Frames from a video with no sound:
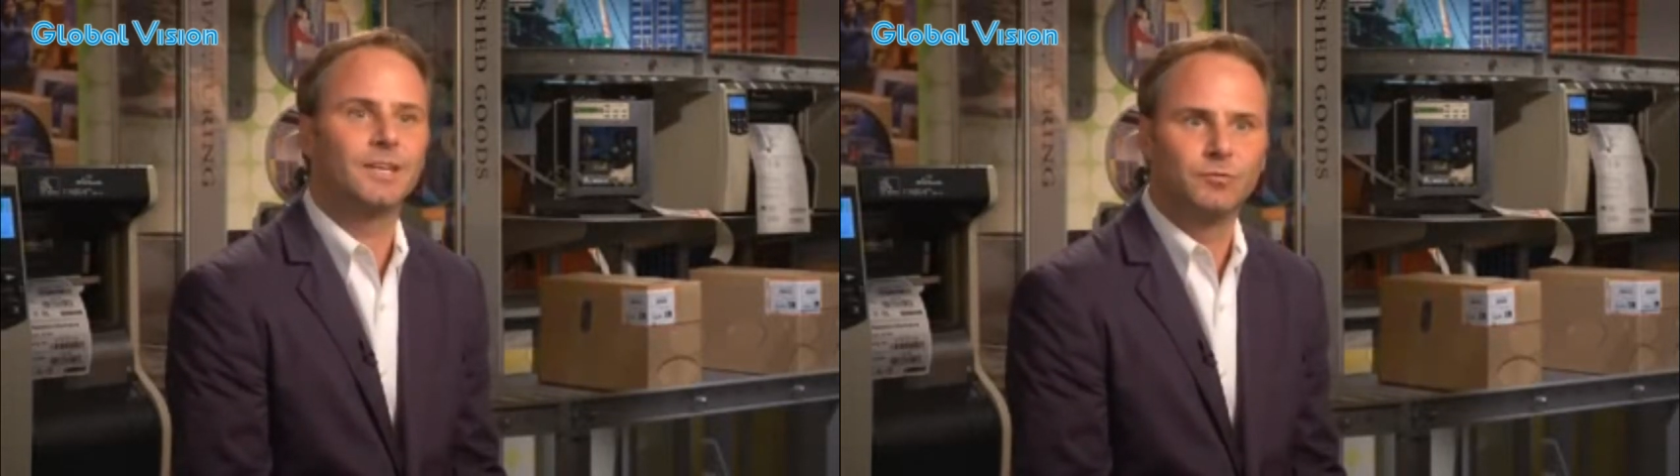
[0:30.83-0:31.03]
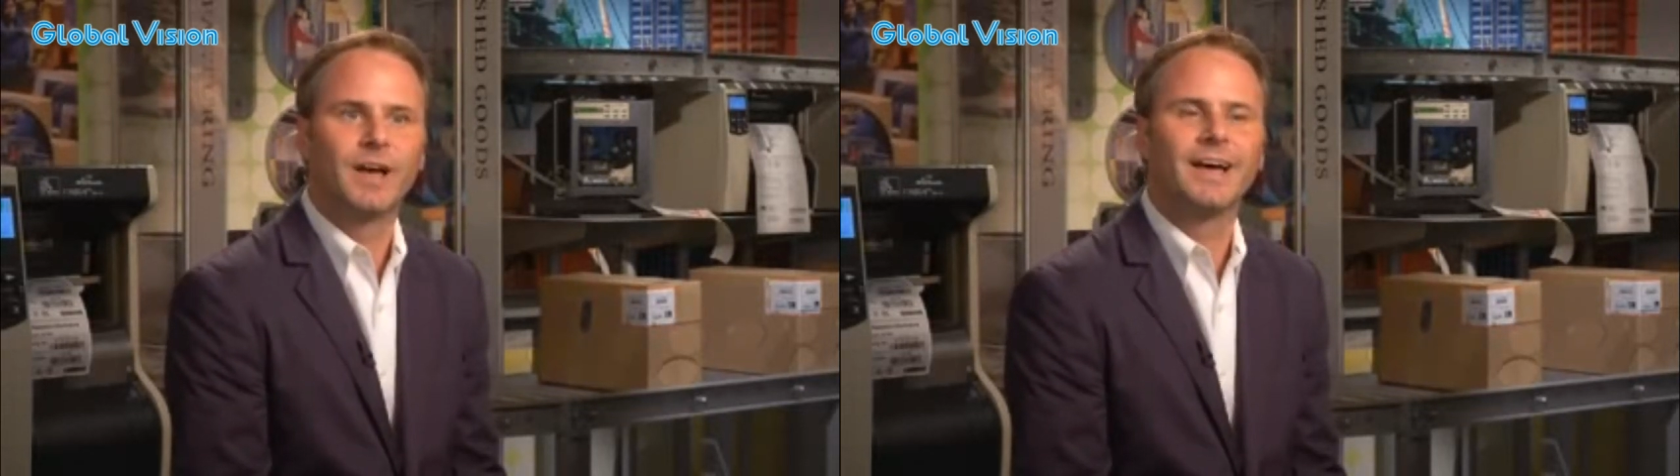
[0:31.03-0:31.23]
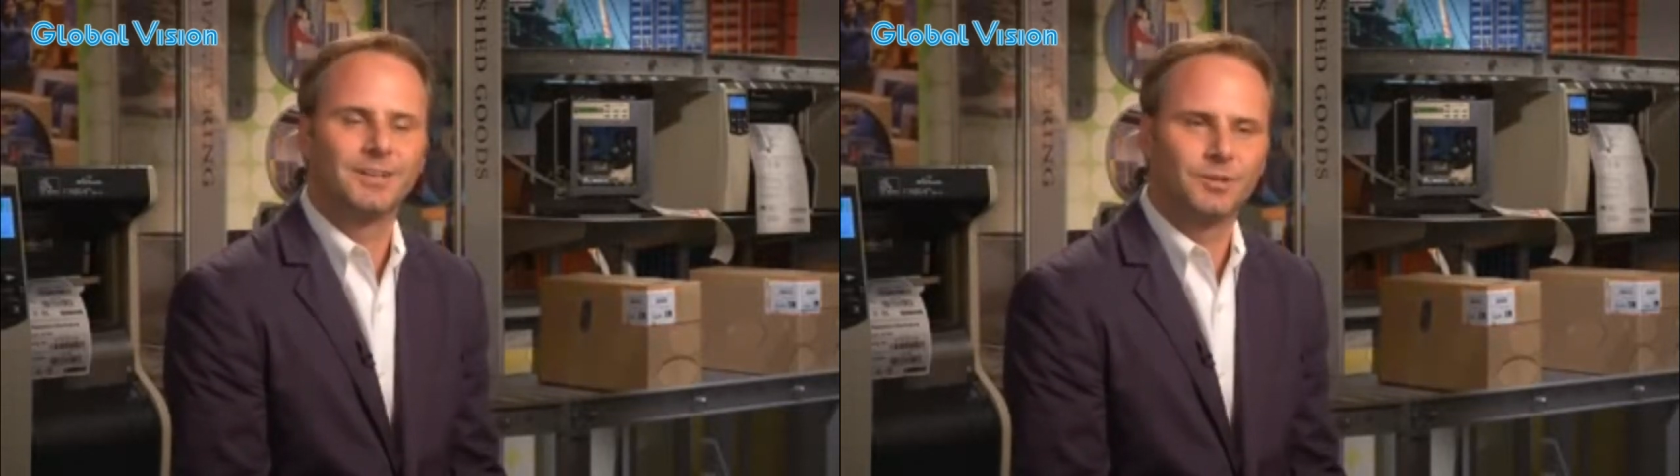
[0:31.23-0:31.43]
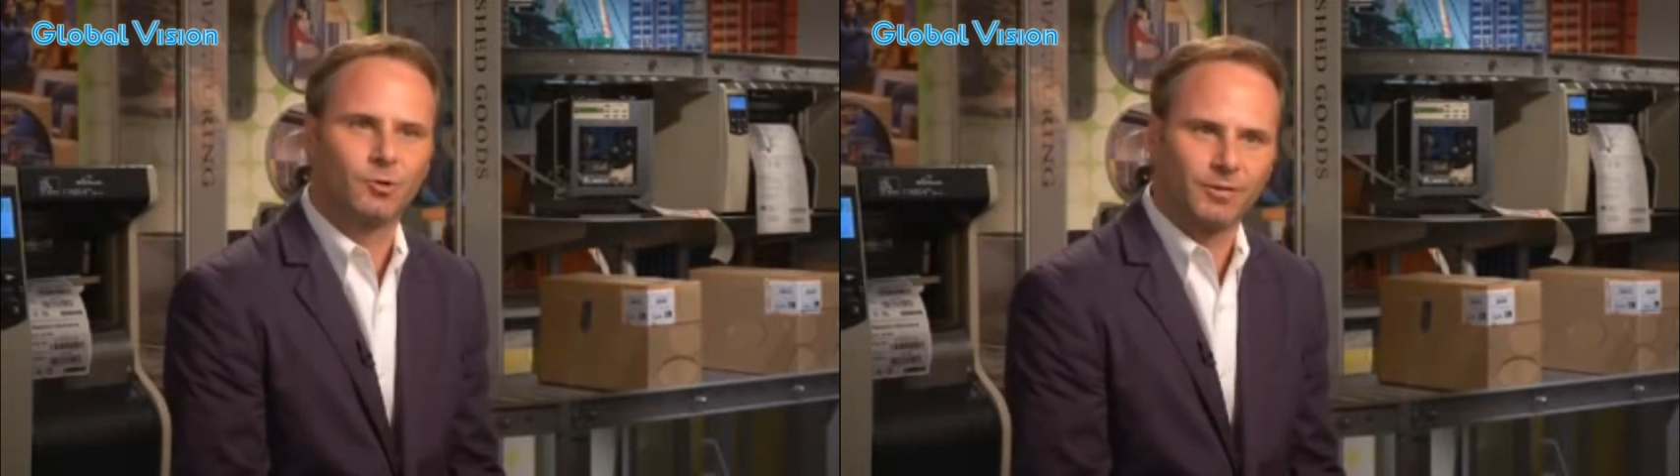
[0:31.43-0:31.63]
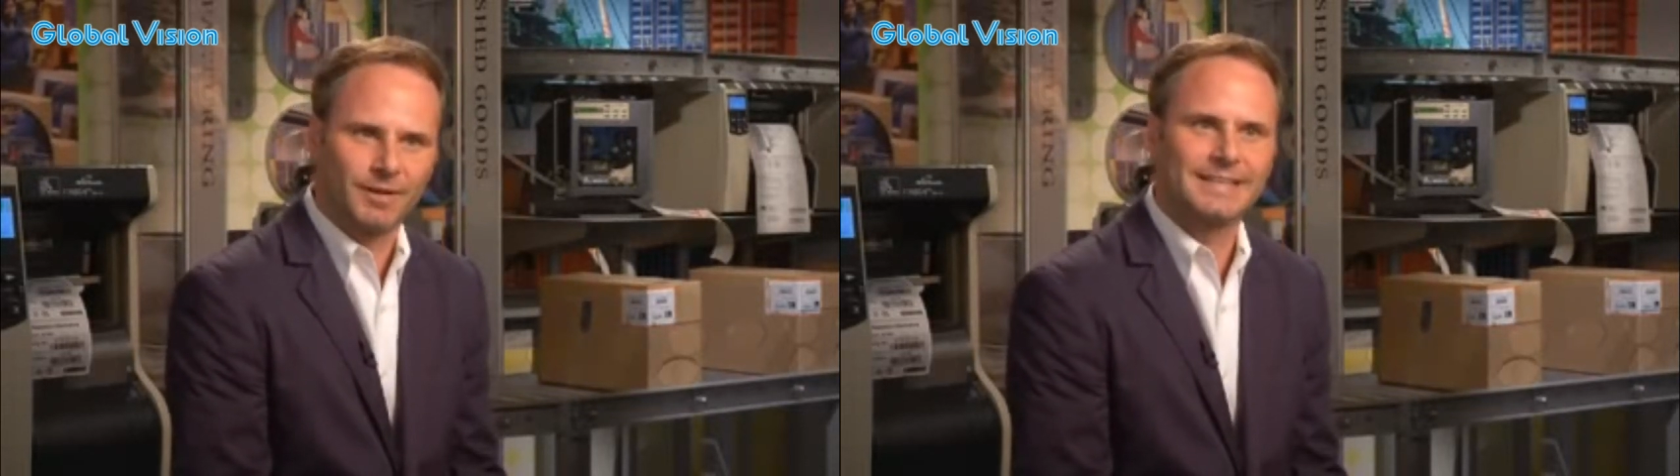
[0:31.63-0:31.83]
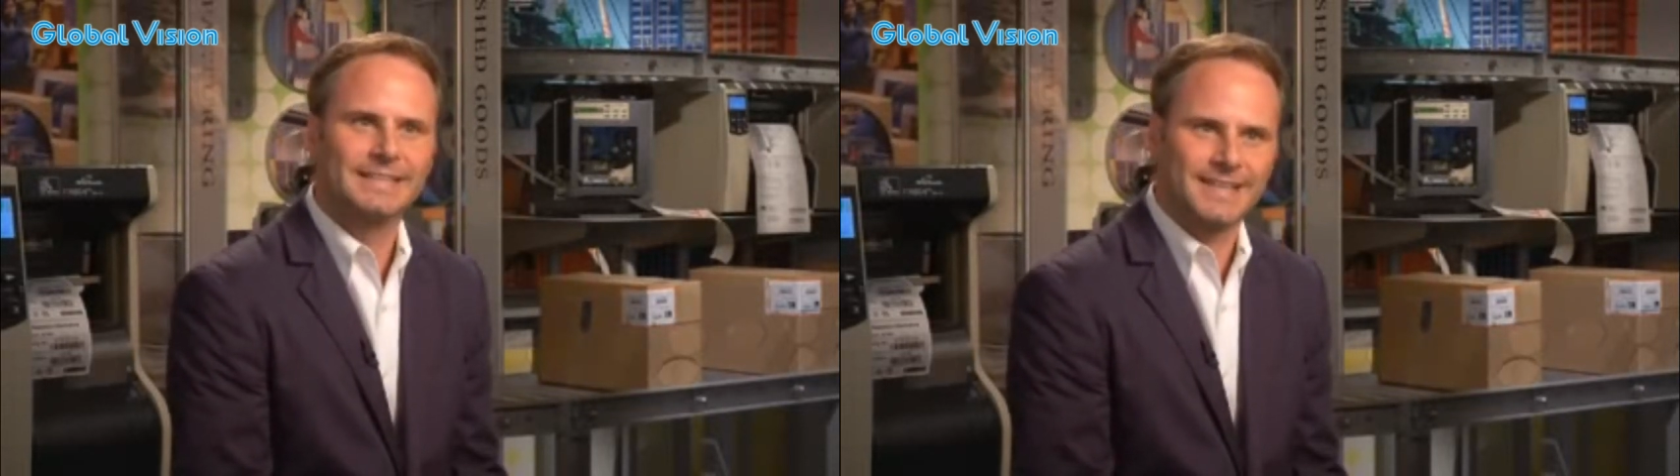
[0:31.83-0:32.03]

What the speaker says: you've got an RFID